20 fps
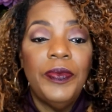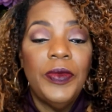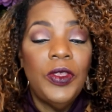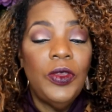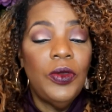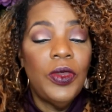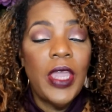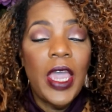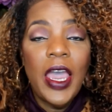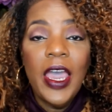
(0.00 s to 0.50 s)

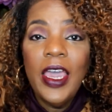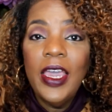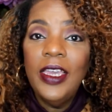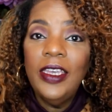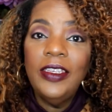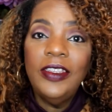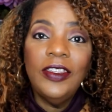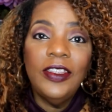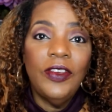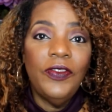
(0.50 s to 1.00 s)
you
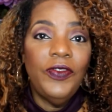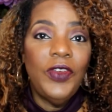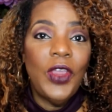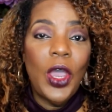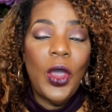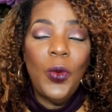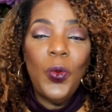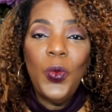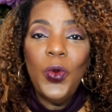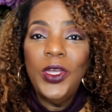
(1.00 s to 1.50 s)
guys, if
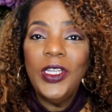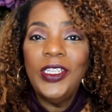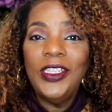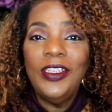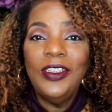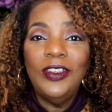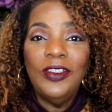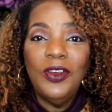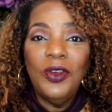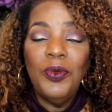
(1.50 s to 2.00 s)
y'all want
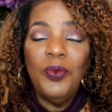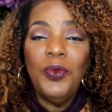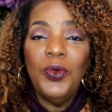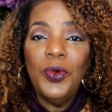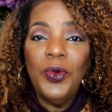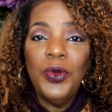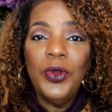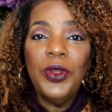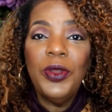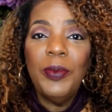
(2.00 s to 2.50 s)
to know
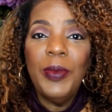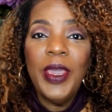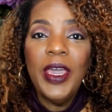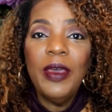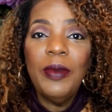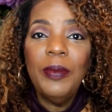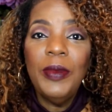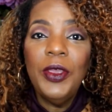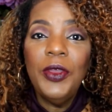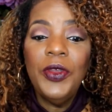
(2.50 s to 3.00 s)
more
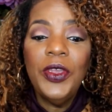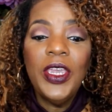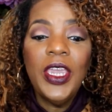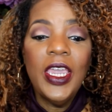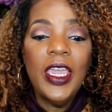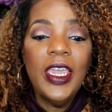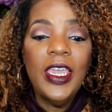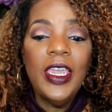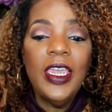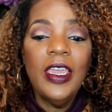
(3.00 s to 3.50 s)
about Mary
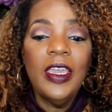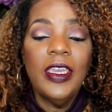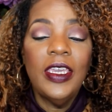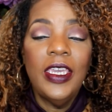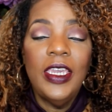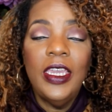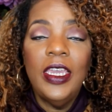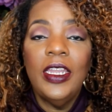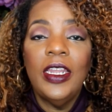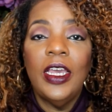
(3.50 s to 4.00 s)
Kay,
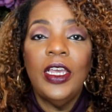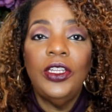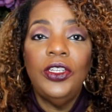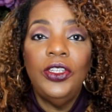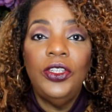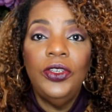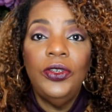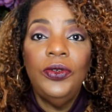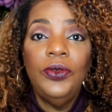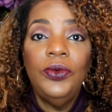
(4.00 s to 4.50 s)
again, I
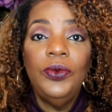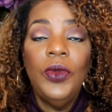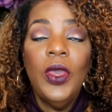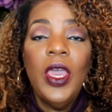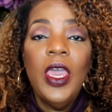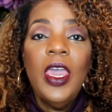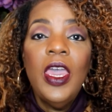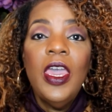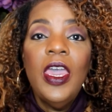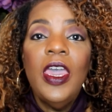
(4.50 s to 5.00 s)
do
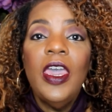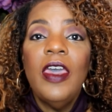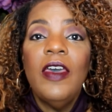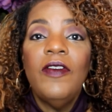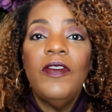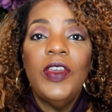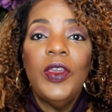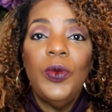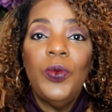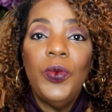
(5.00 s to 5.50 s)

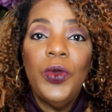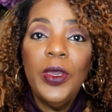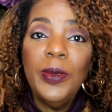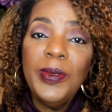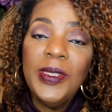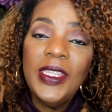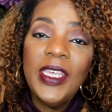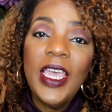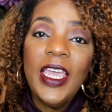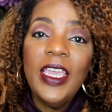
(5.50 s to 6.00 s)
have a
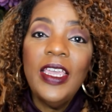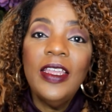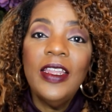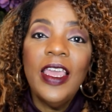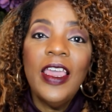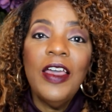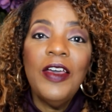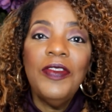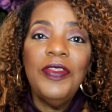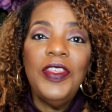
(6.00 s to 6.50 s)
website
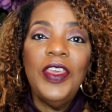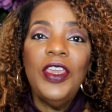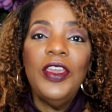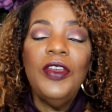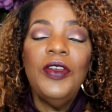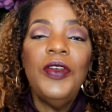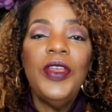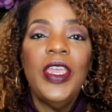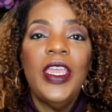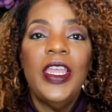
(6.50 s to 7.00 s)
out
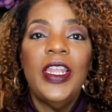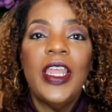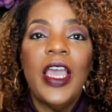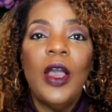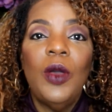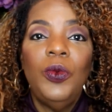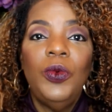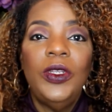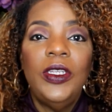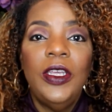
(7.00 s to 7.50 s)
there, and
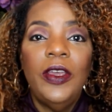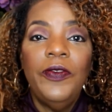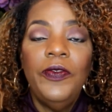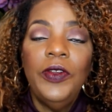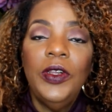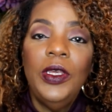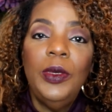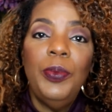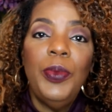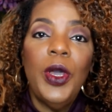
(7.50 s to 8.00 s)
I will
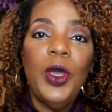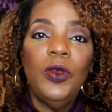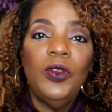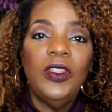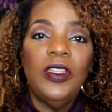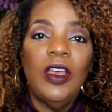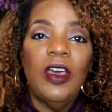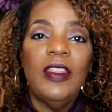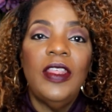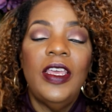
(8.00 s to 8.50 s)
definitely
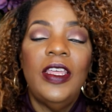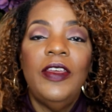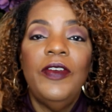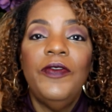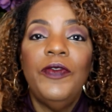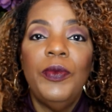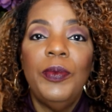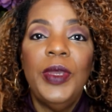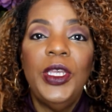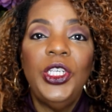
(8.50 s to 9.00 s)
post all that
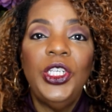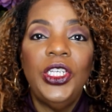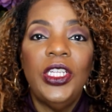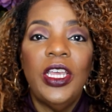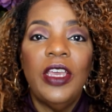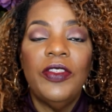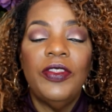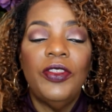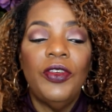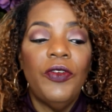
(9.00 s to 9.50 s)
information
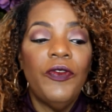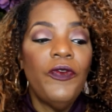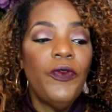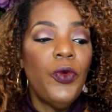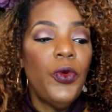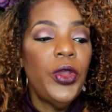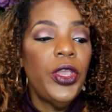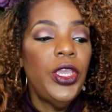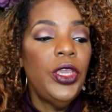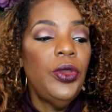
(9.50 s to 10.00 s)
out there
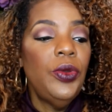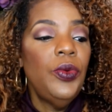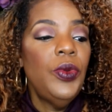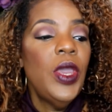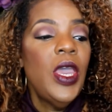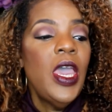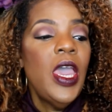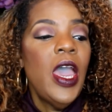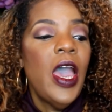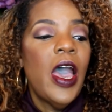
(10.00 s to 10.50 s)
for you.
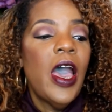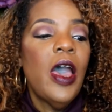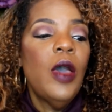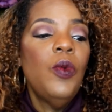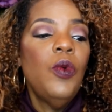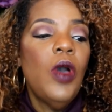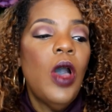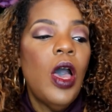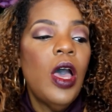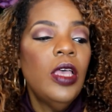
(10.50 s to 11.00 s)
I
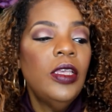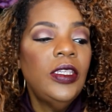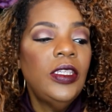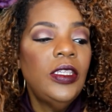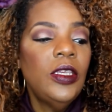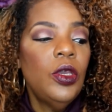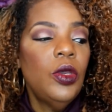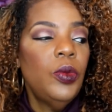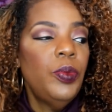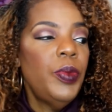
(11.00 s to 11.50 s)
will
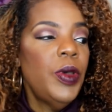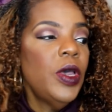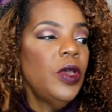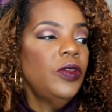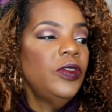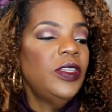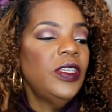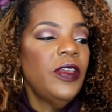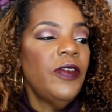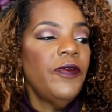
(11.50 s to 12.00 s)
also
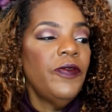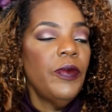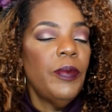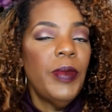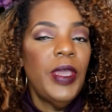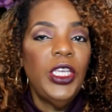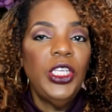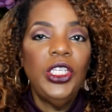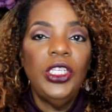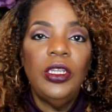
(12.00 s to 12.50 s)
post
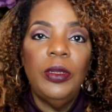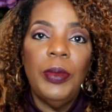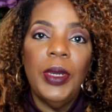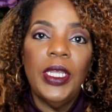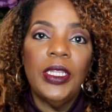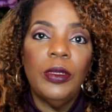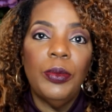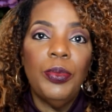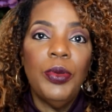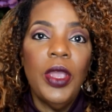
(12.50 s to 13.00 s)
information
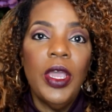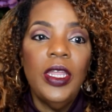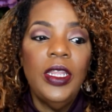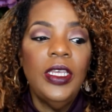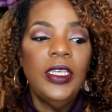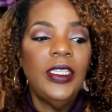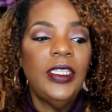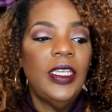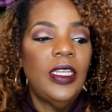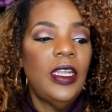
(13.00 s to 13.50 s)
about the
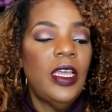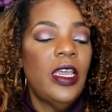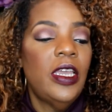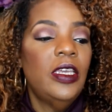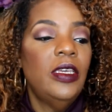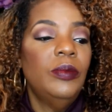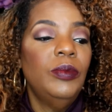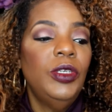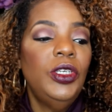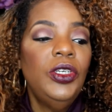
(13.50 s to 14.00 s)
products that I
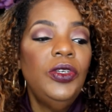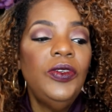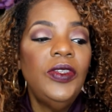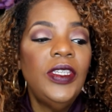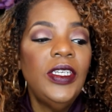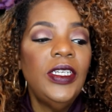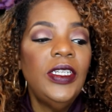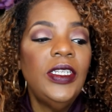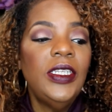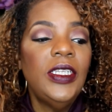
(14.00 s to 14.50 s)
am
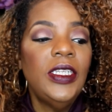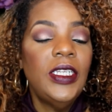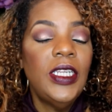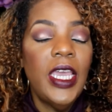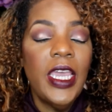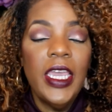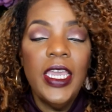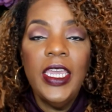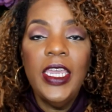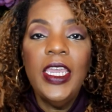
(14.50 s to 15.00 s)
using
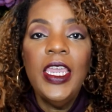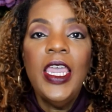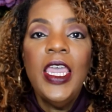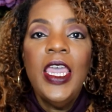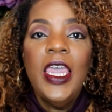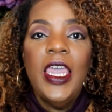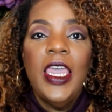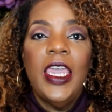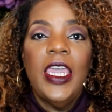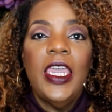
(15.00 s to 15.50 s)
today,
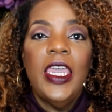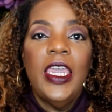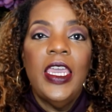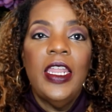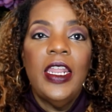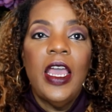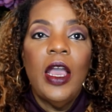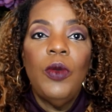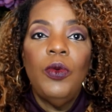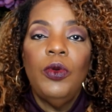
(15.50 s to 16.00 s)

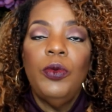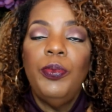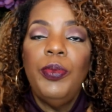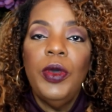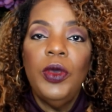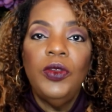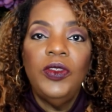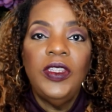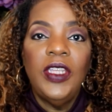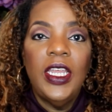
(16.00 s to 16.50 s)
and I will
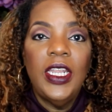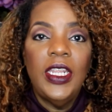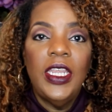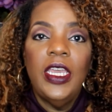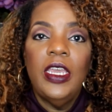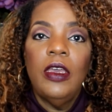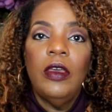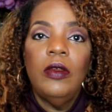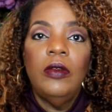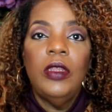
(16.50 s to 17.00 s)
post that
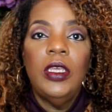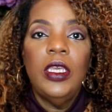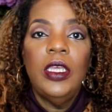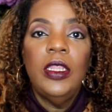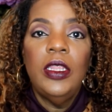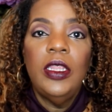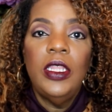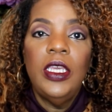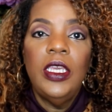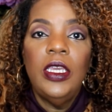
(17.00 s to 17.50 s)
down
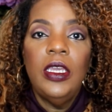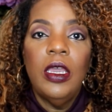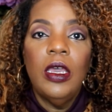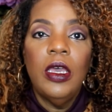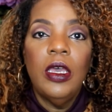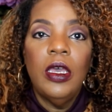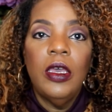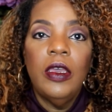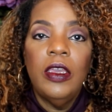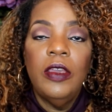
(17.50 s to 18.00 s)
in the
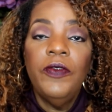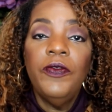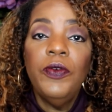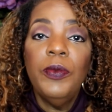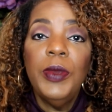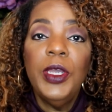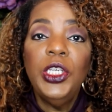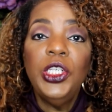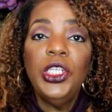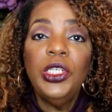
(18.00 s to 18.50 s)

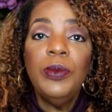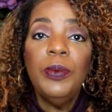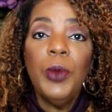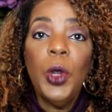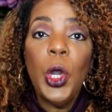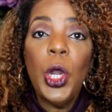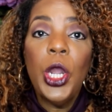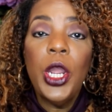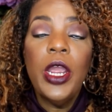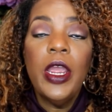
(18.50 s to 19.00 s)
information
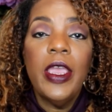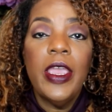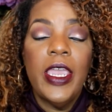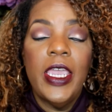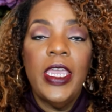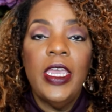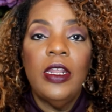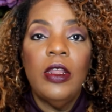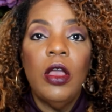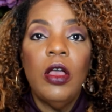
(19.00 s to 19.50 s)
bar,
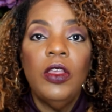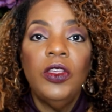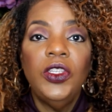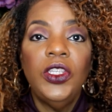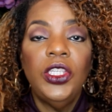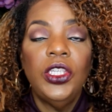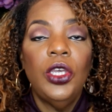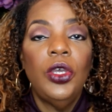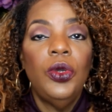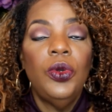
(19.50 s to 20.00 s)
and
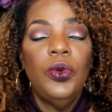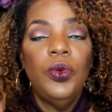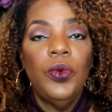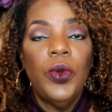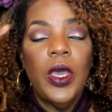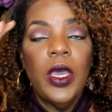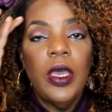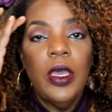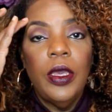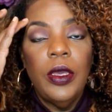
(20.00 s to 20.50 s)

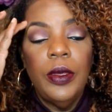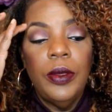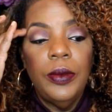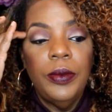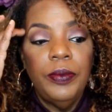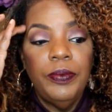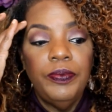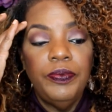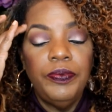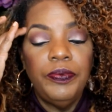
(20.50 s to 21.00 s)
also
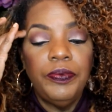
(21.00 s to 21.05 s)
I